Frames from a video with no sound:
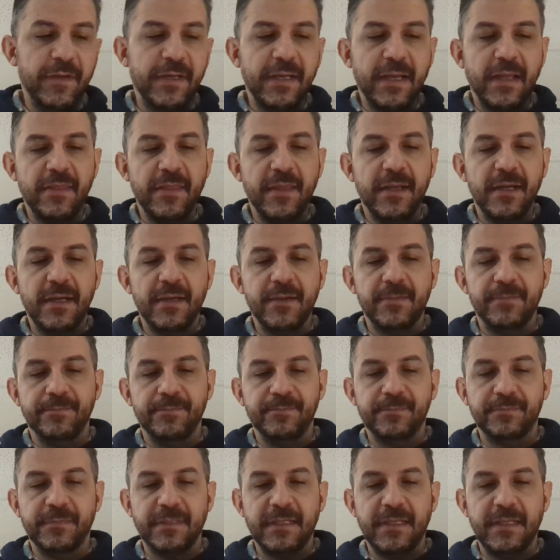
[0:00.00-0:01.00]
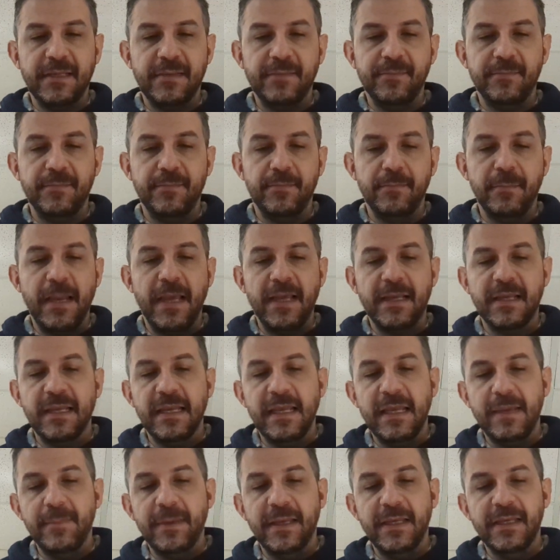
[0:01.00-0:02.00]
another Black
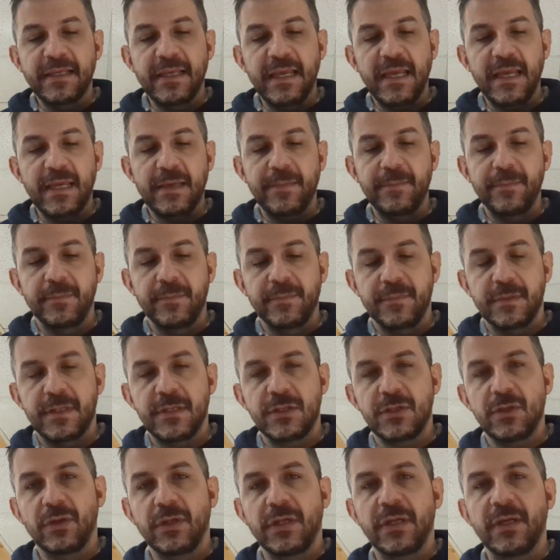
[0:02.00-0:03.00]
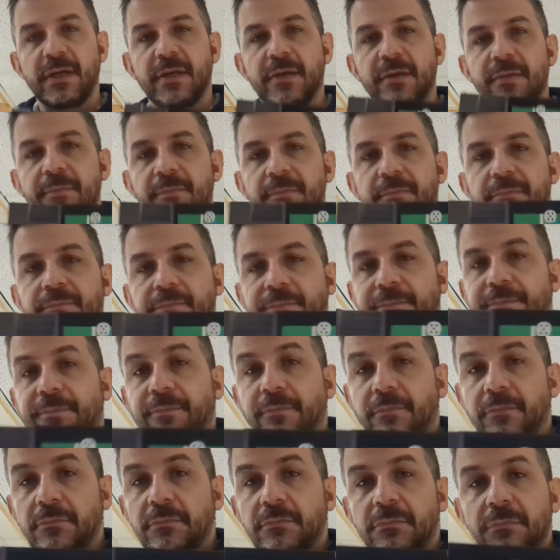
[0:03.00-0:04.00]
Label game, Soccer.
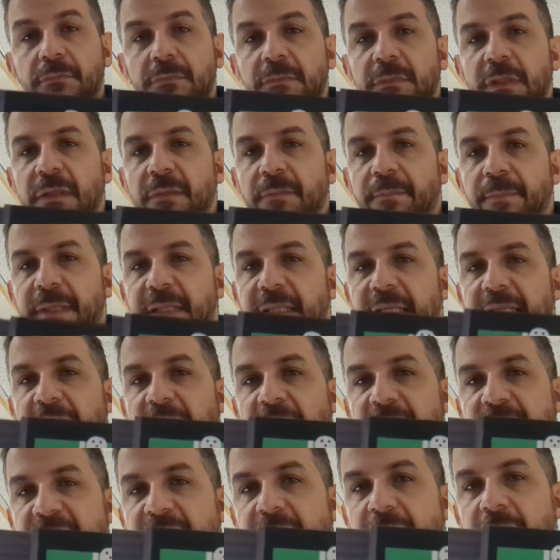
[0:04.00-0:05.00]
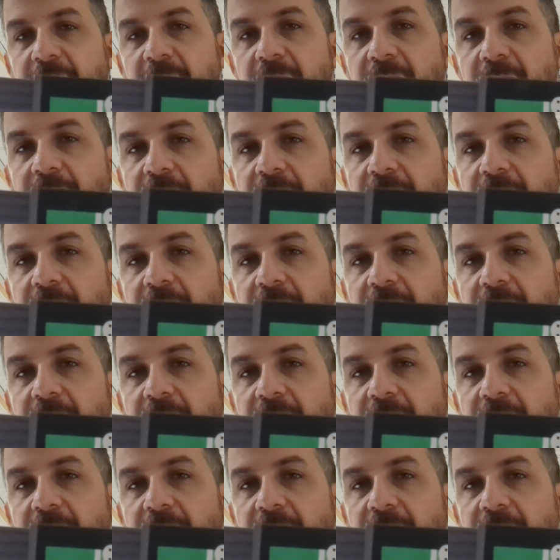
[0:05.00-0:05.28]
Pretty classic,